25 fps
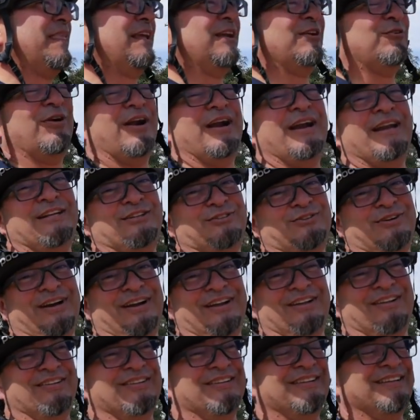Granny
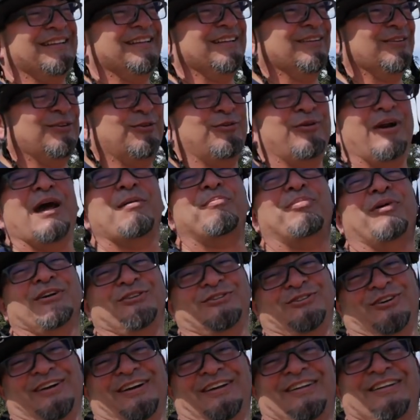trail. Grandpa
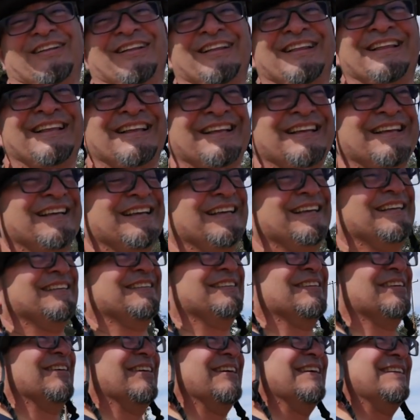trail.
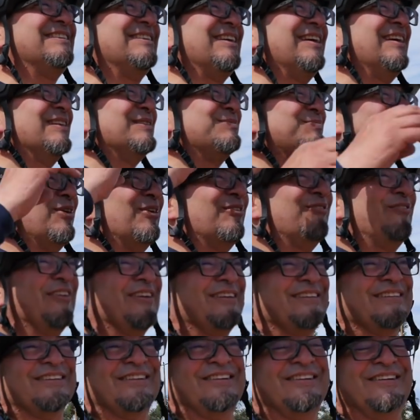So that's, it's
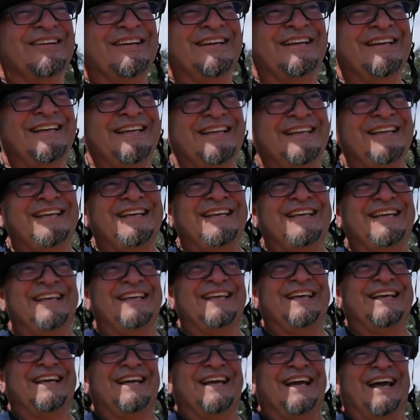perfect. So
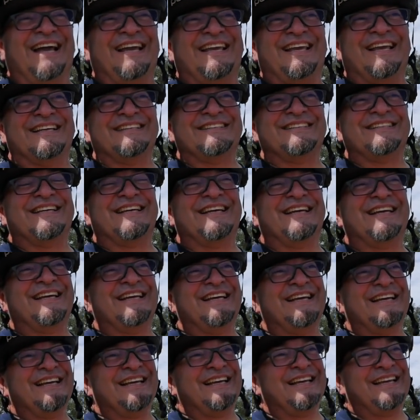I guess
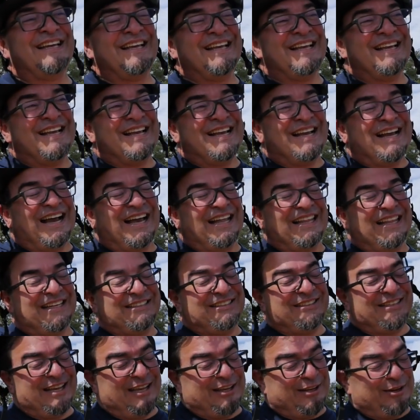I'll
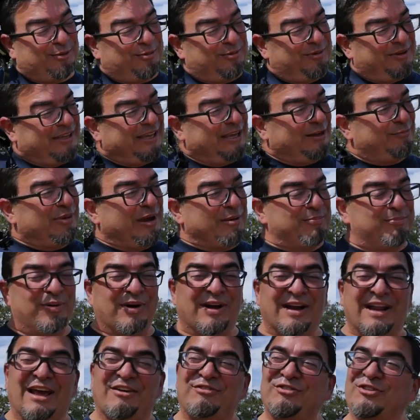let you kick my
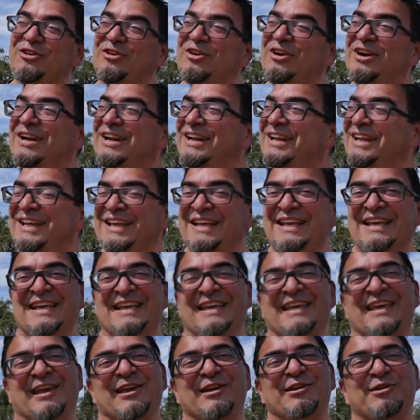butt after
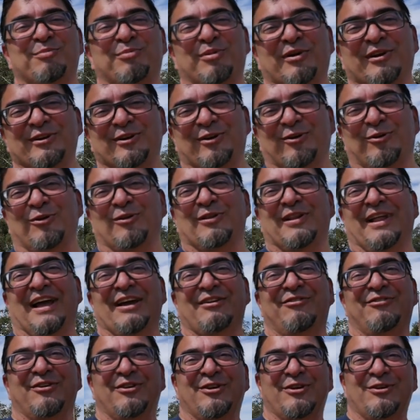kicking your butt your whole
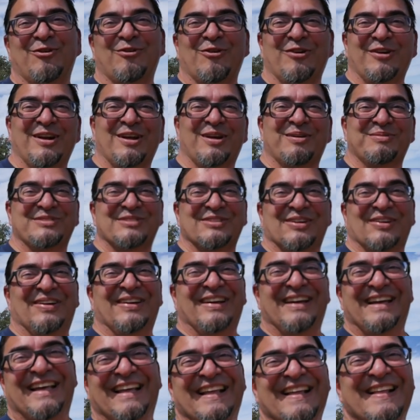life growing up.
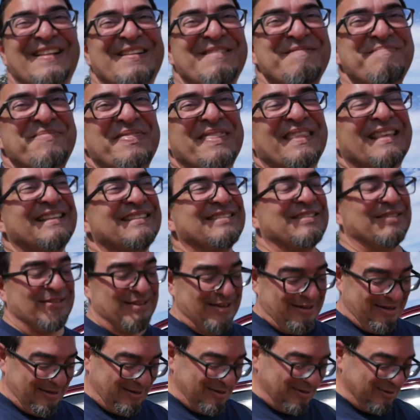So
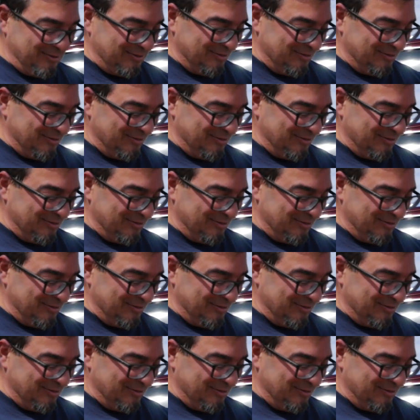there you go,